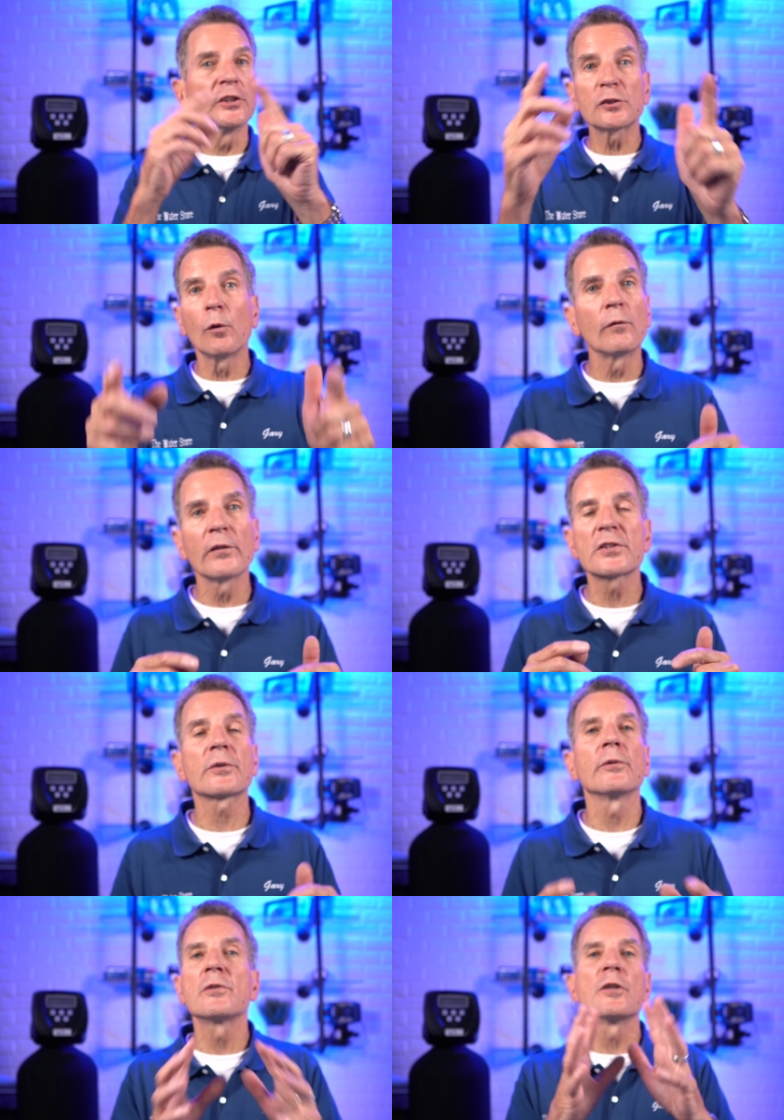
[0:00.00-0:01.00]
Just go over the
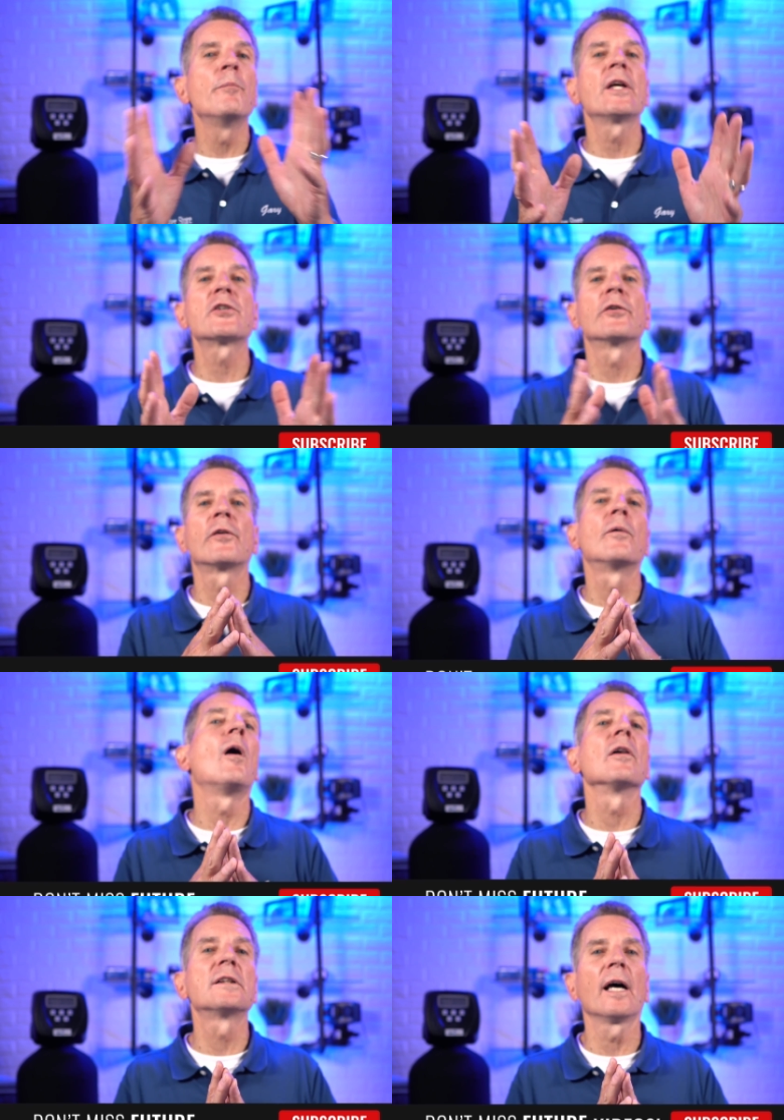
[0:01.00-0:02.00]
screws and make sure they're
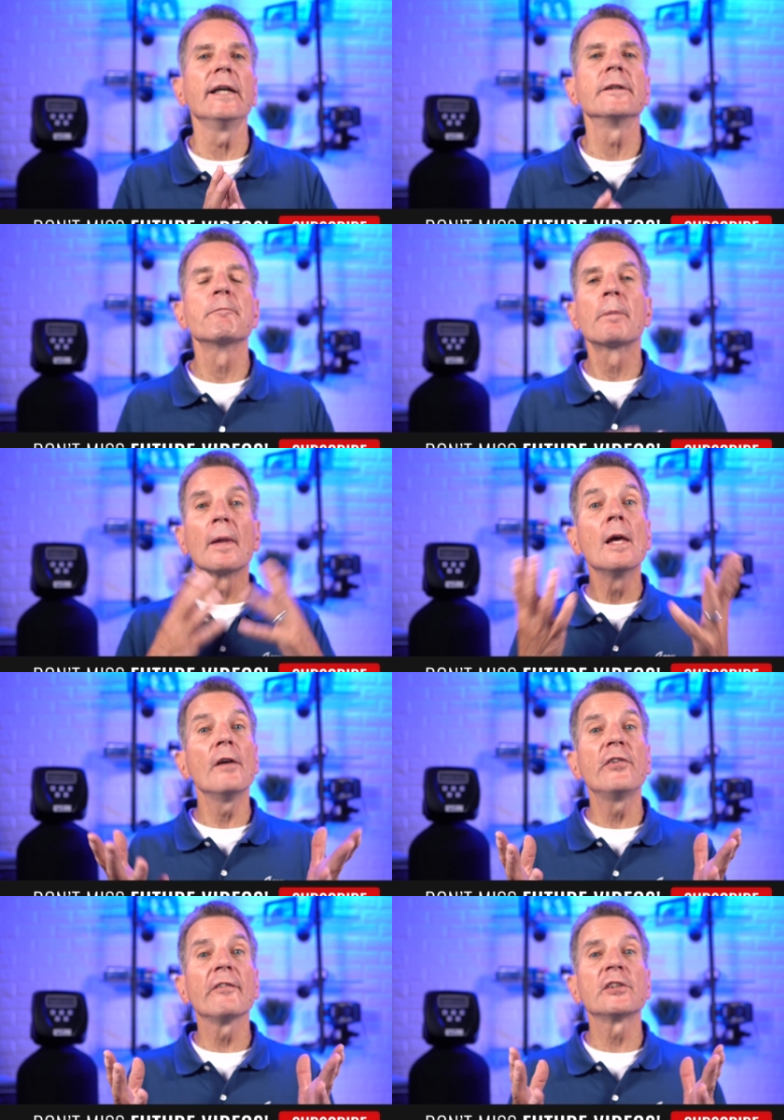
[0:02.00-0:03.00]
all tight.
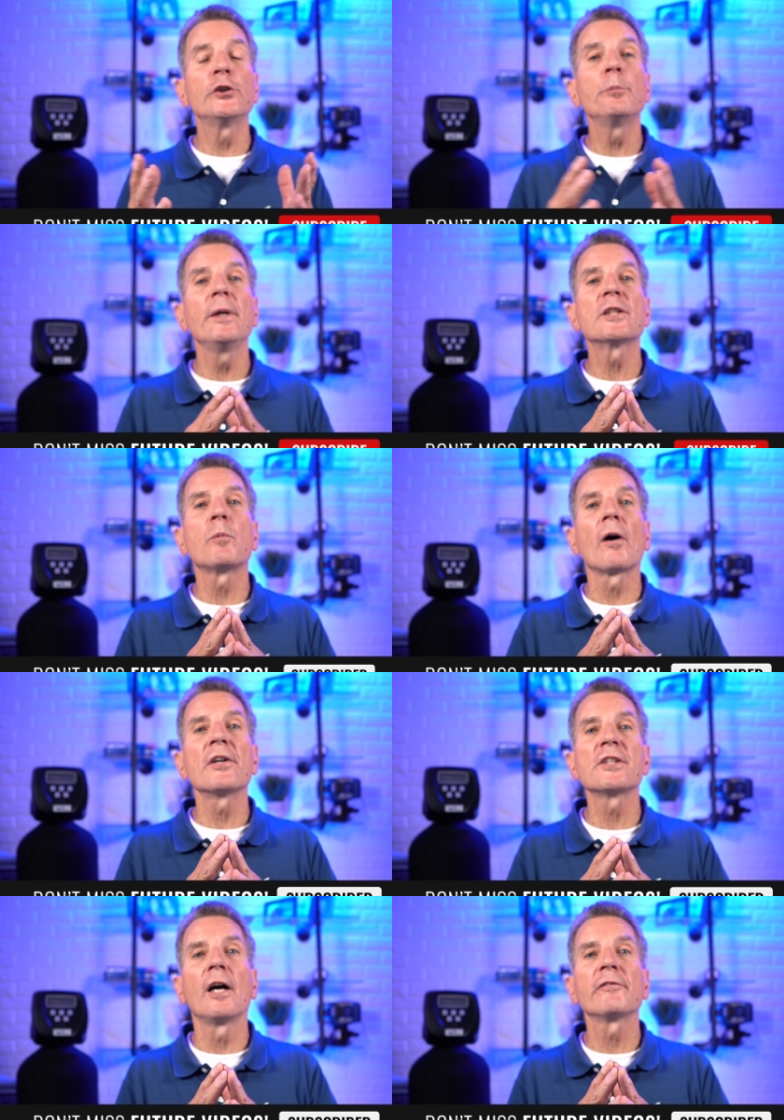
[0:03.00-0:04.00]
If you have a two-piece
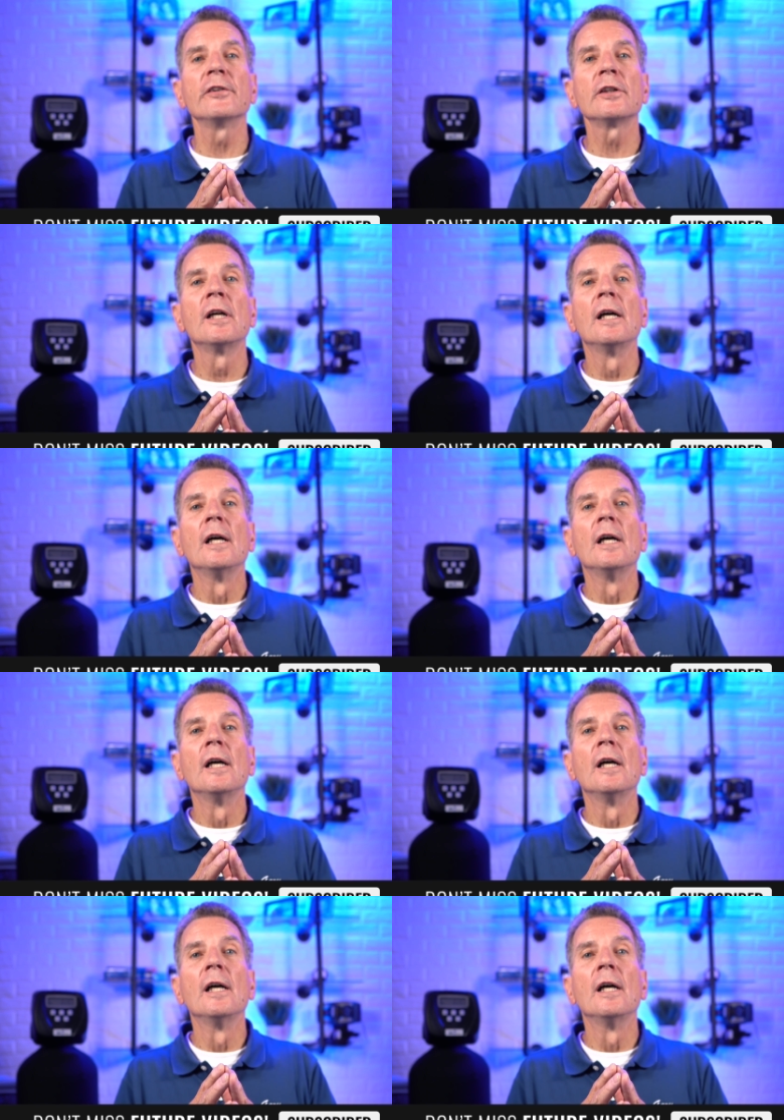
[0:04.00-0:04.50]
water softener,